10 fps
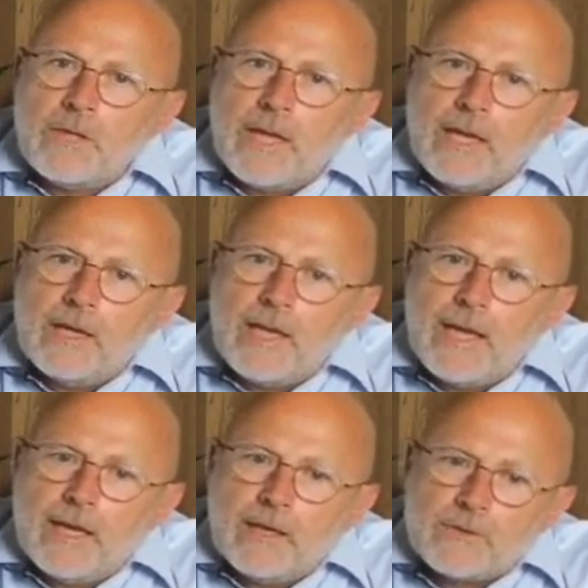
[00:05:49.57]
that
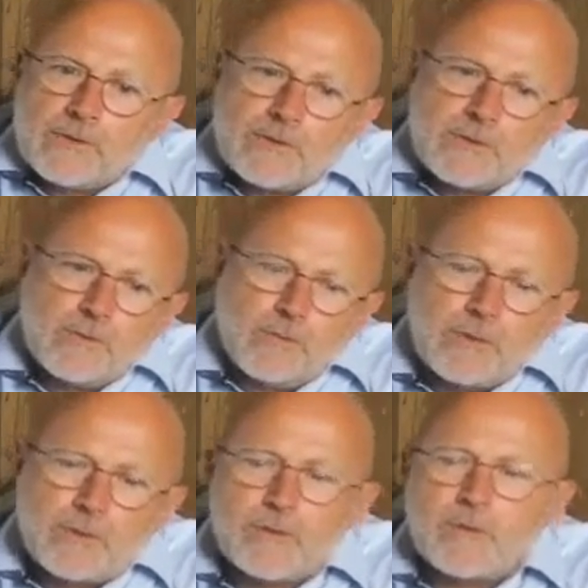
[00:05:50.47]
has,
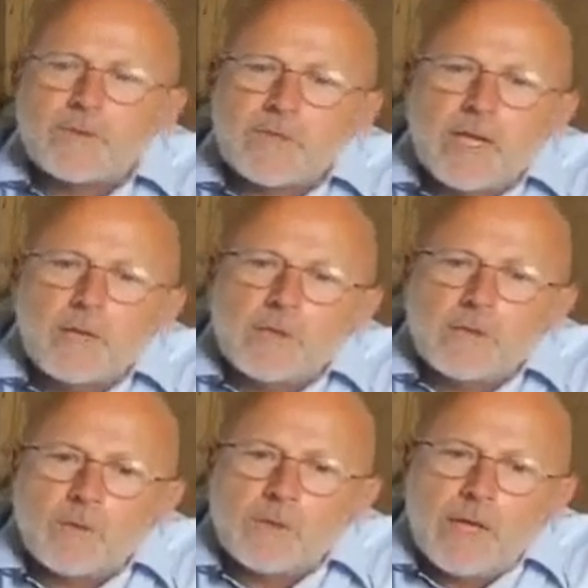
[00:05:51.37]
with a certain
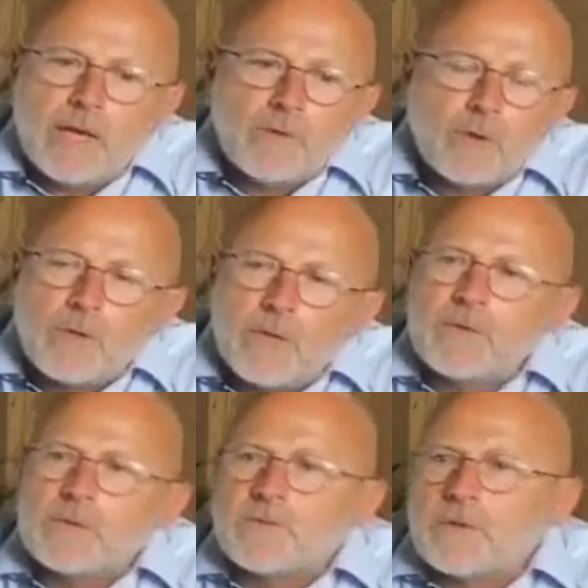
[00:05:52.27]
segment, where they have no
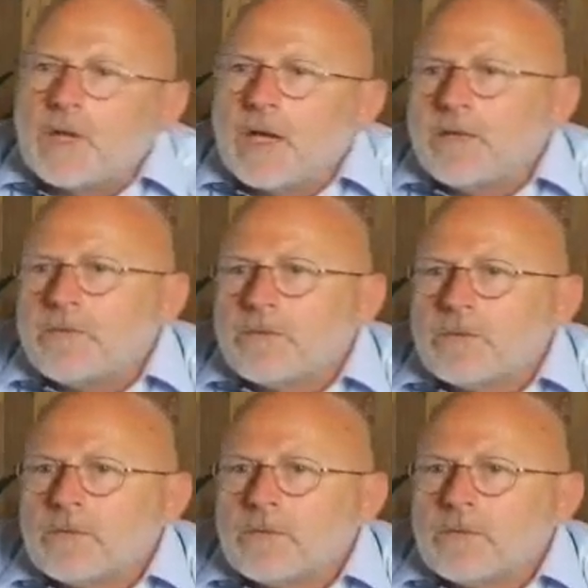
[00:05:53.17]
reverence for life.